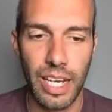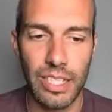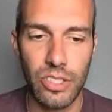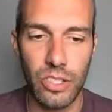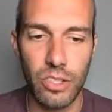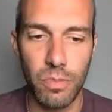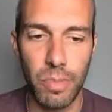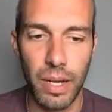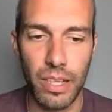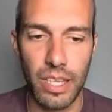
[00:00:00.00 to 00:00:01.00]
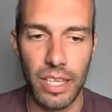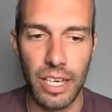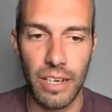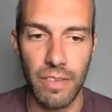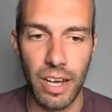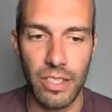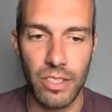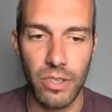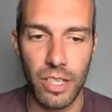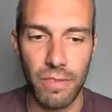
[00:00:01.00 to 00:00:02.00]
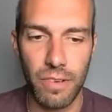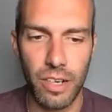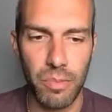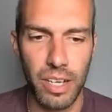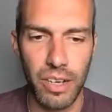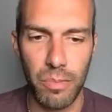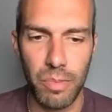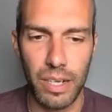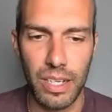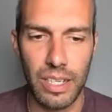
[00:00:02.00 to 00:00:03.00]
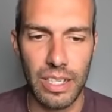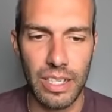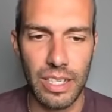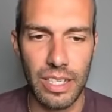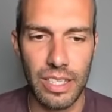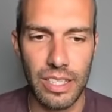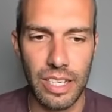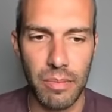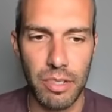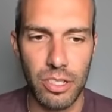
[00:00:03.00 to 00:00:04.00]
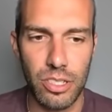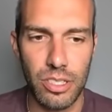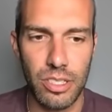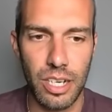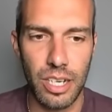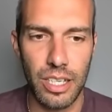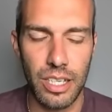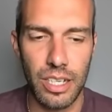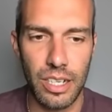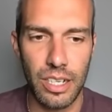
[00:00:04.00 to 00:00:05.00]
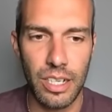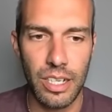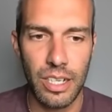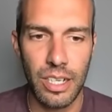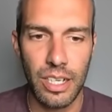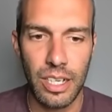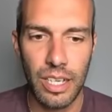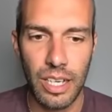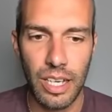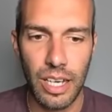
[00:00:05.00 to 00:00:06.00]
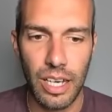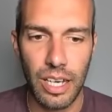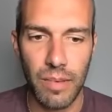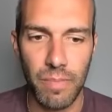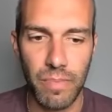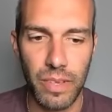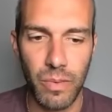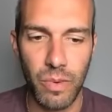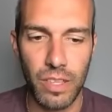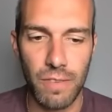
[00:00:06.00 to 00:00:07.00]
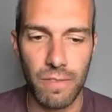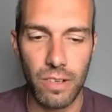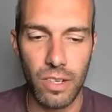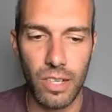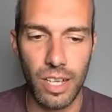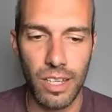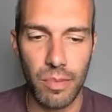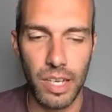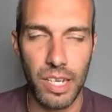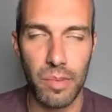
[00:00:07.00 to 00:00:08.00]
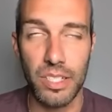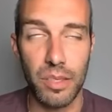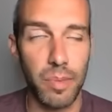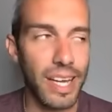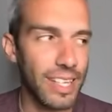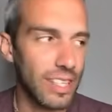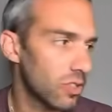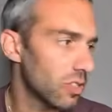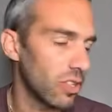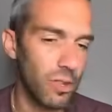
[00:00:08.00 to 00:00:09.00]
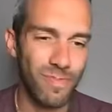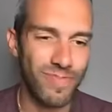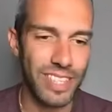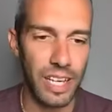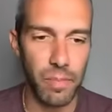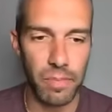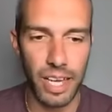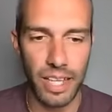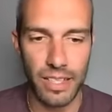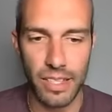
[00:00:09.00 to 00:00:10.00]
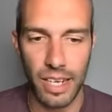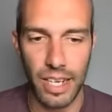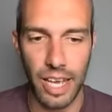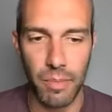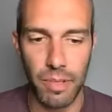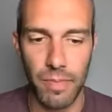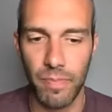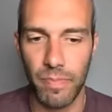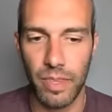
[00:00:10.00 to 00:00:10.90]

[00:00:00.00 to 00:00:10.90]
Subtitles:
I do barely live. I do get the farm down, but damage is done here. With a full health Mana Buzz in the back. So yeah, that's not gonna happen.